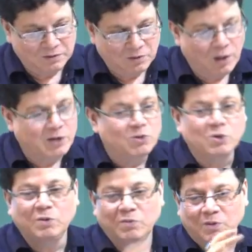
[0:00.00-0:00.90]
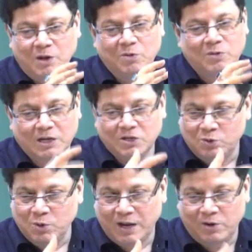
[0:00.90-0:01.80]
what you do? You just
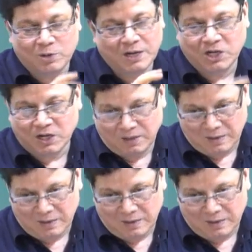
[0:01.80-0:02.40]
do a rotation,